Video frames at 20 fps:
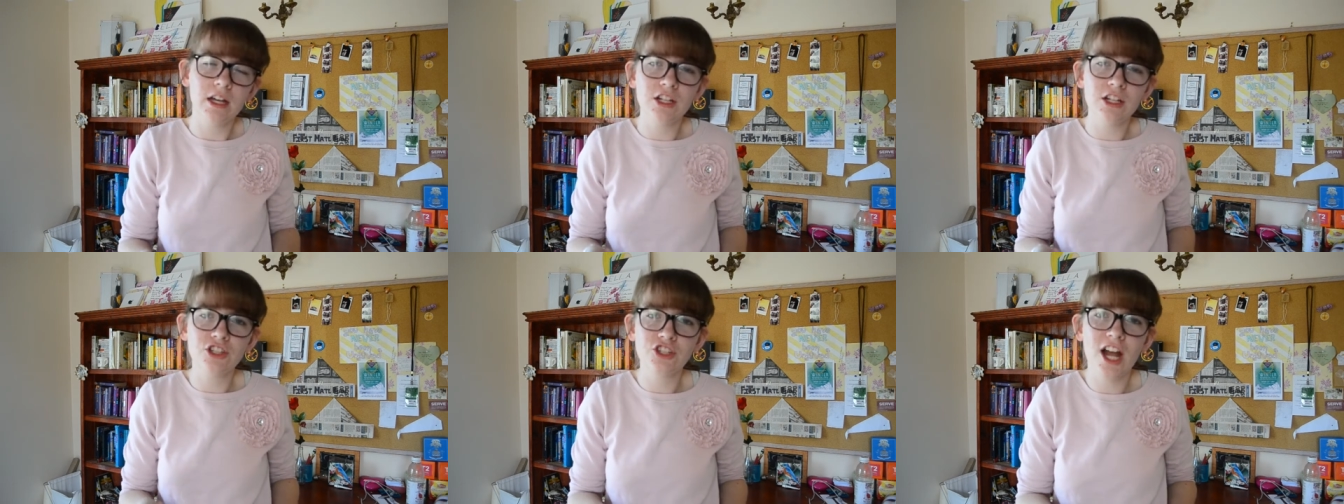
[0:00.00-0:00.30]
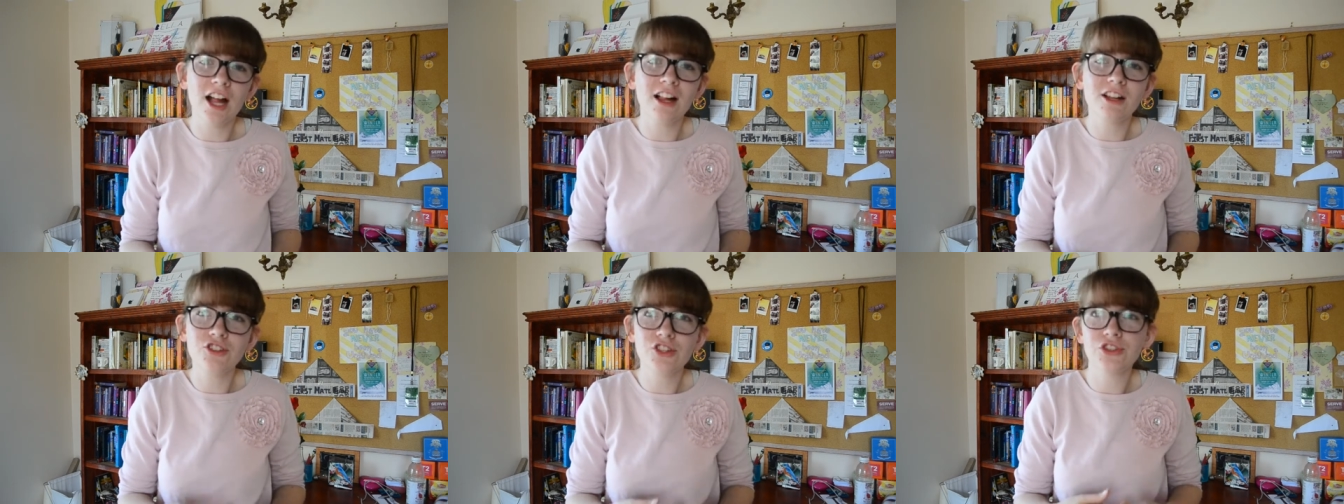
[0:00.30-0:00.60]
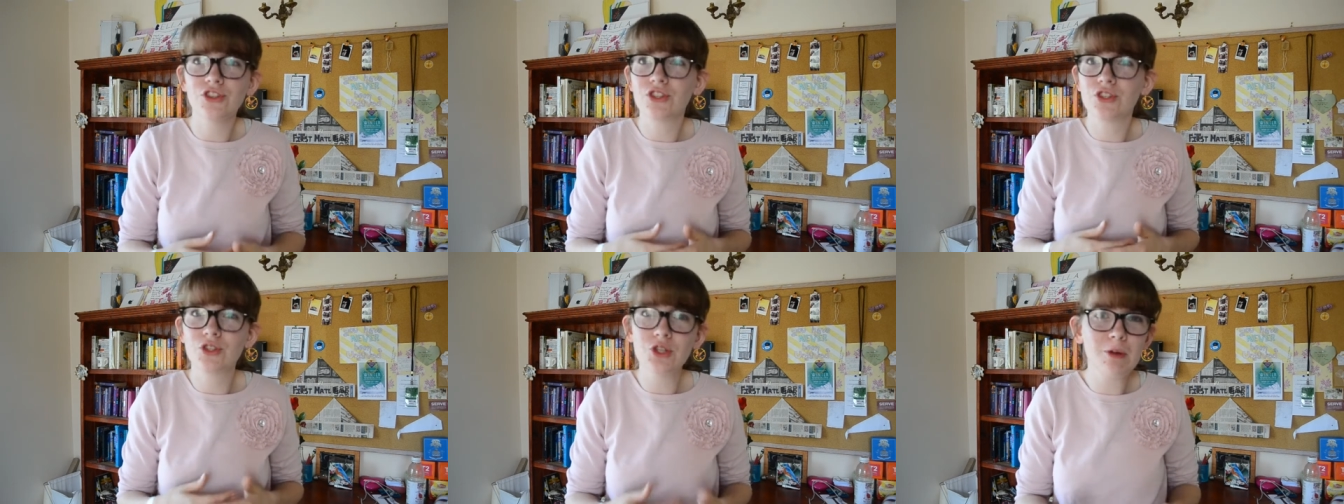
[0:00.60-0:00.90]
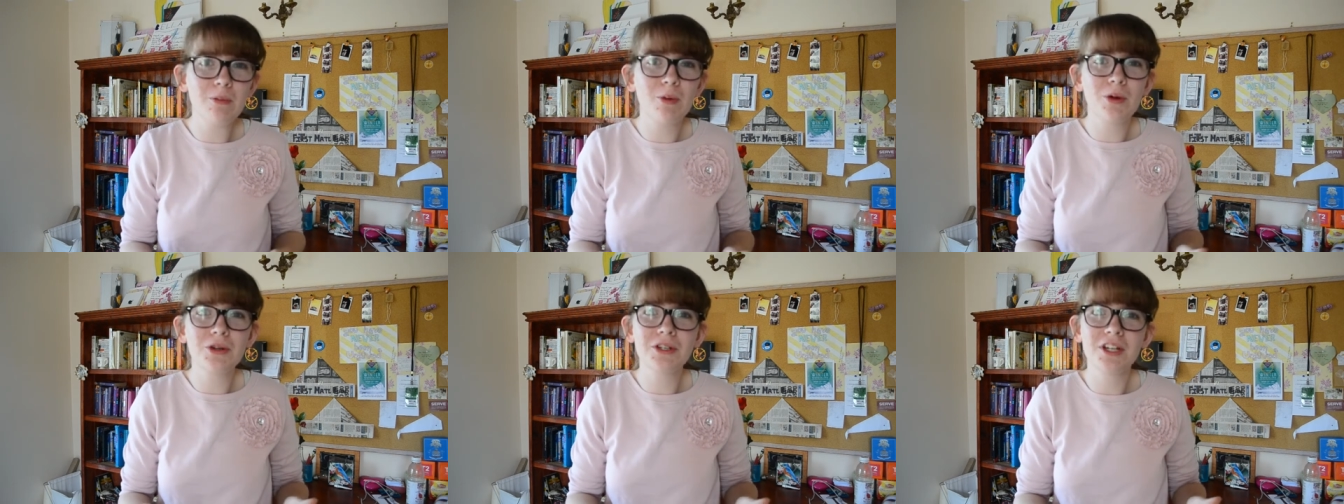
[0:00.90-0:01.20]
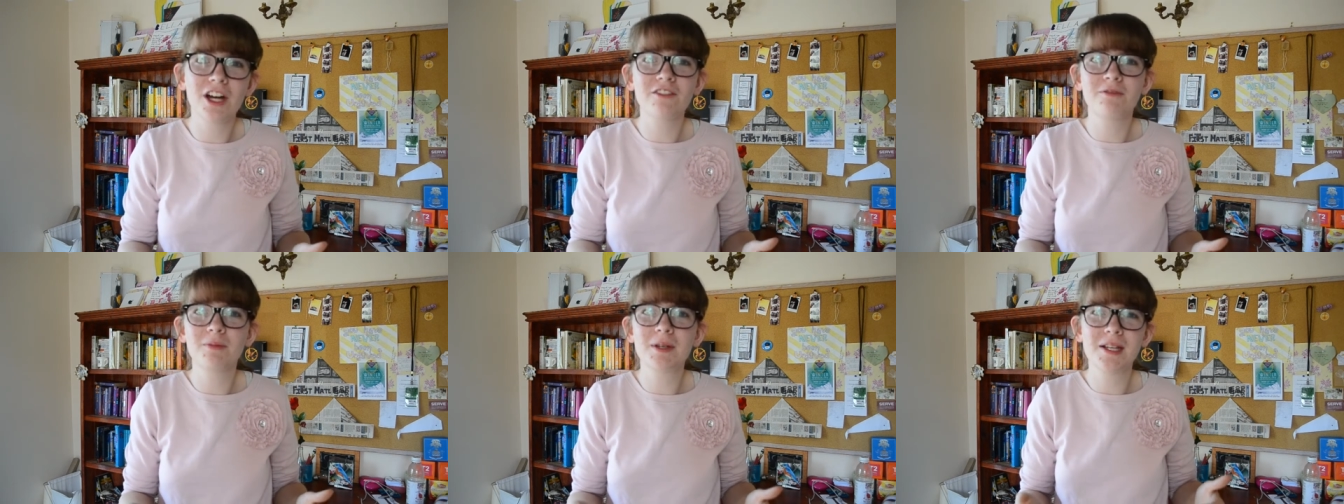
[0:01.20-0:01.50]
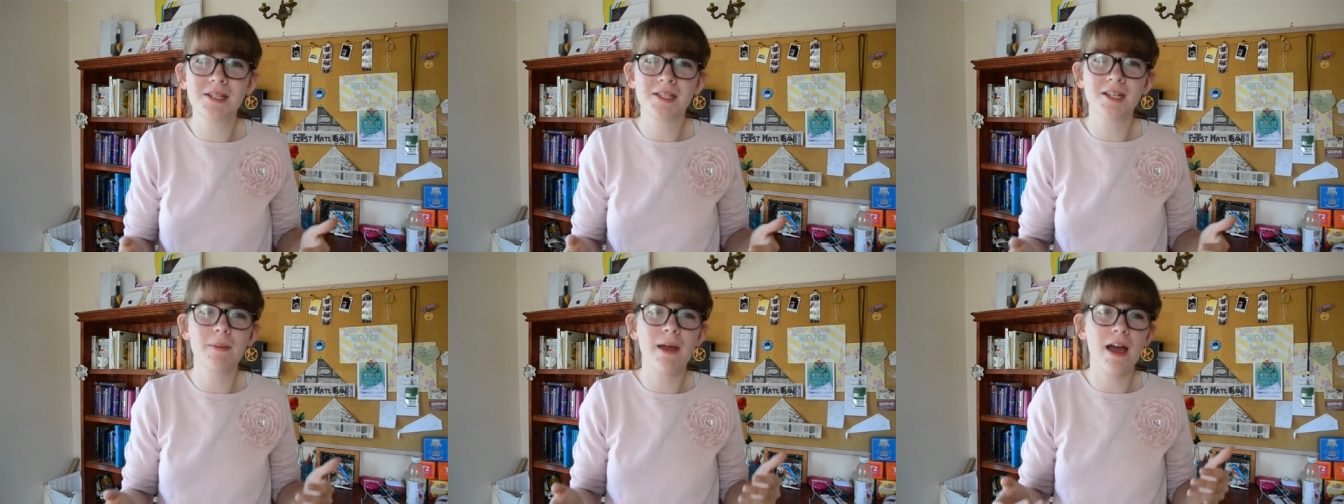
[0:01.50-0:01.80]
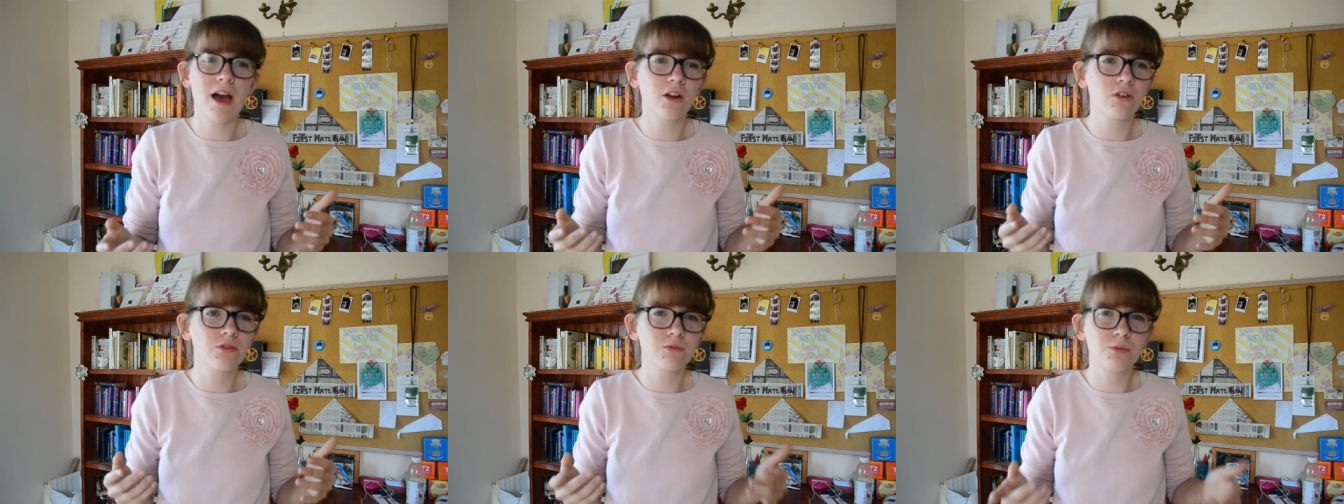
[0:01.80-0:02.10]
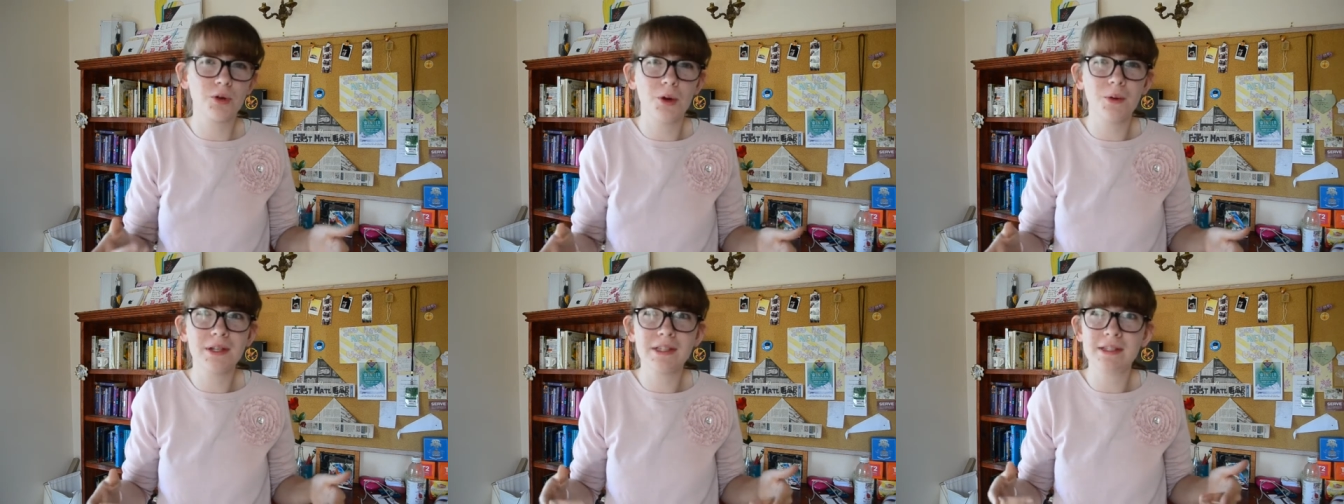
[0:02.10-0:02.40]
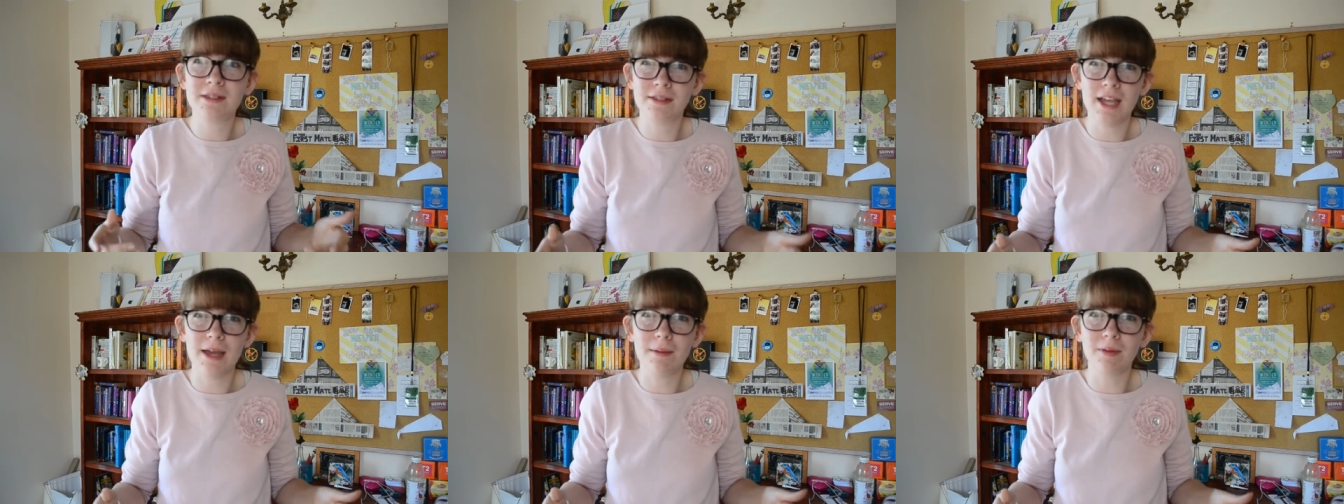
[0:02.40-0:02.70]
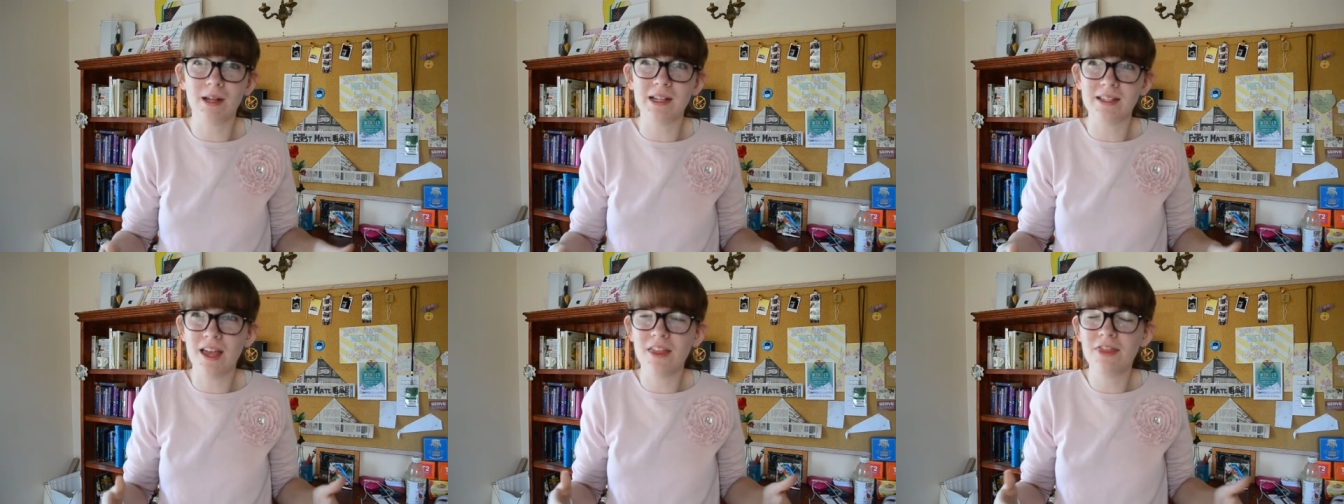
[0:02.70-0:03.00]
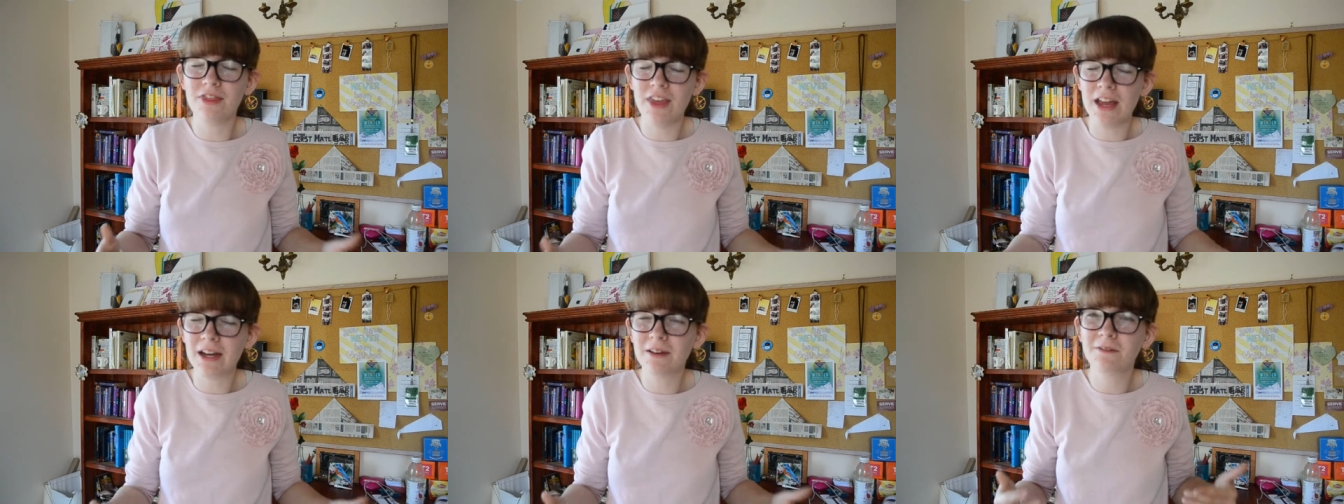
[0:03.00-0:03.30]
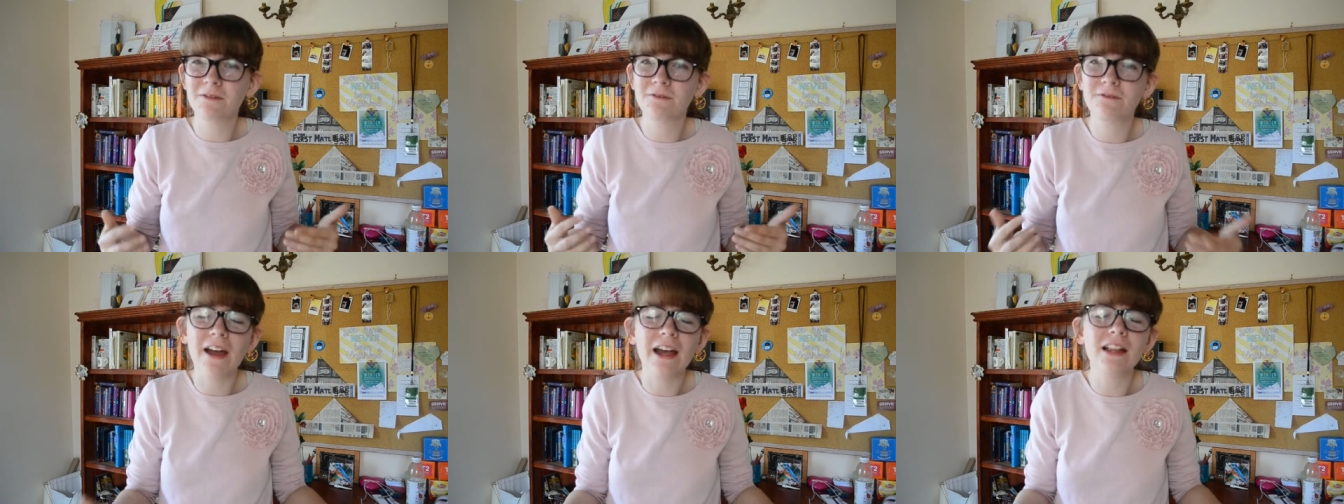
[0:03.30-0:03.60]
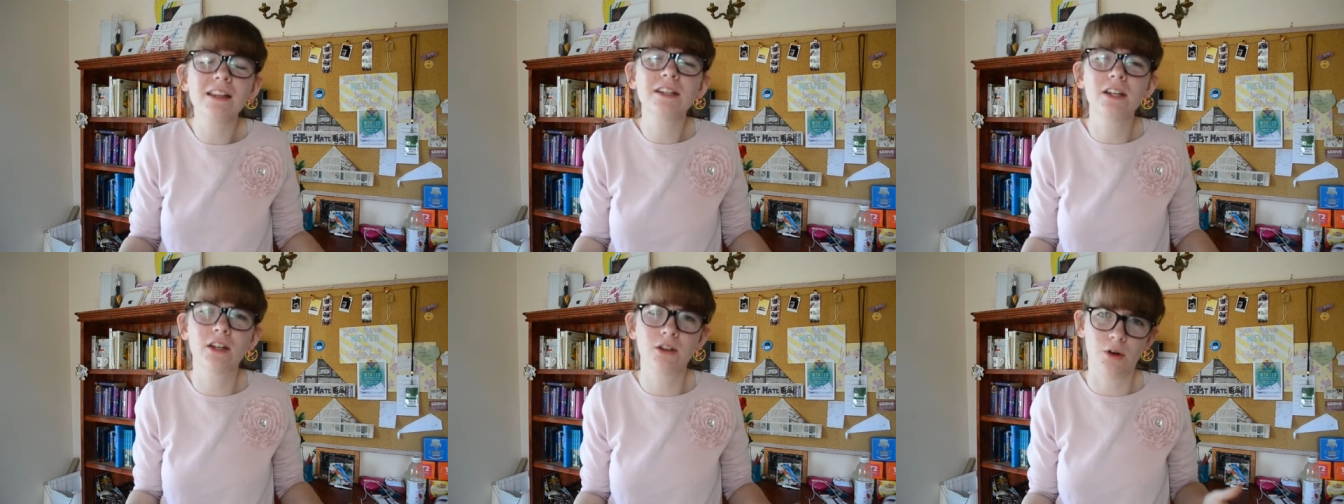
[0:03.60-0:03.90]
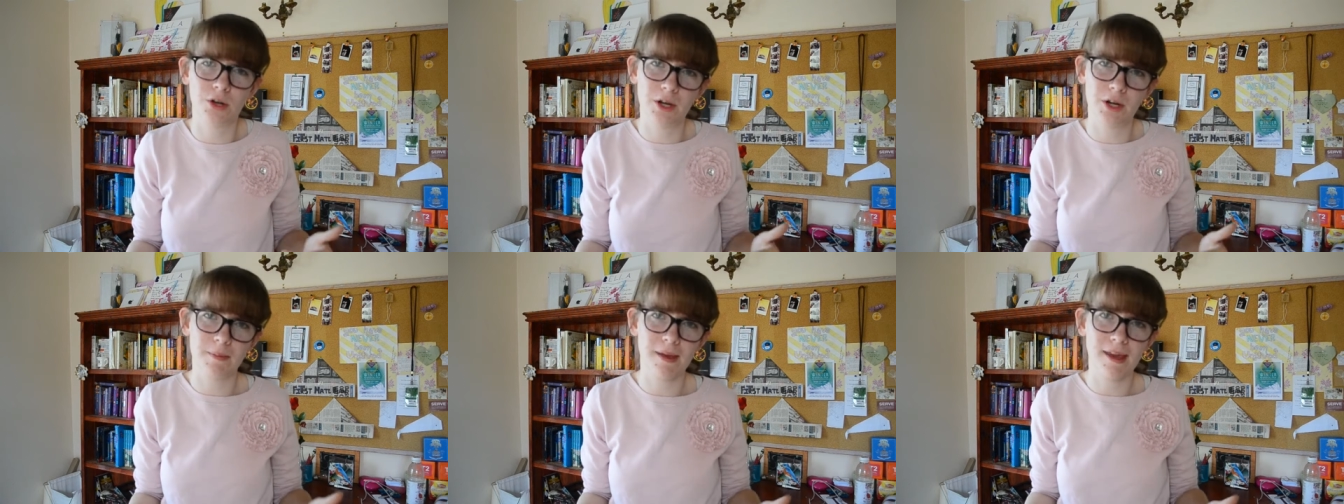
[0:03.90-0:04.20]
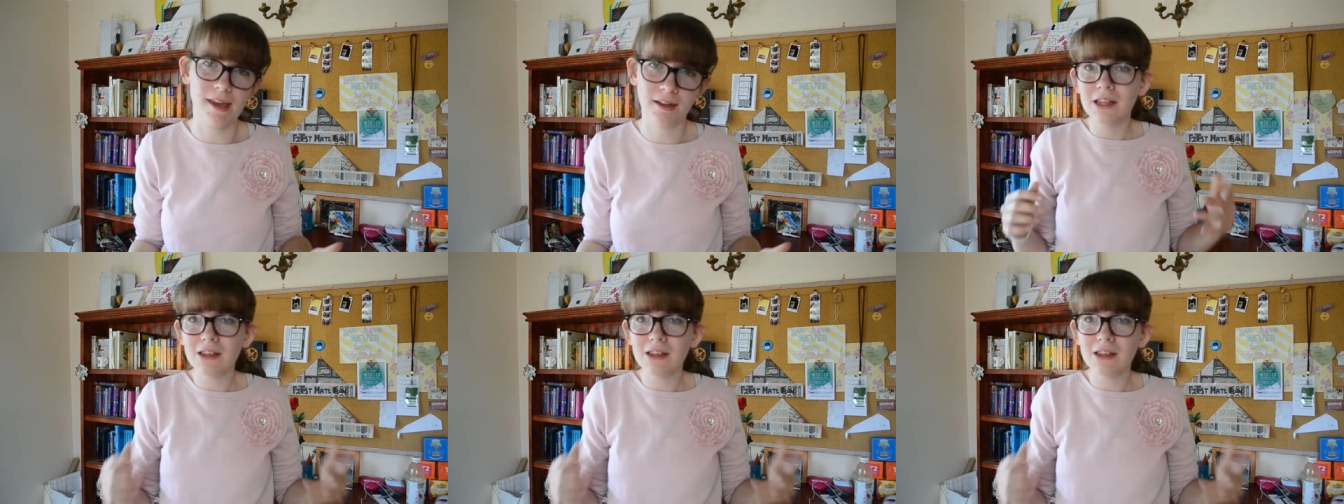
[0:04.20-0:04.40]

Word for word: challenging this newborn government to somehow grow and stabilise a then failing economy.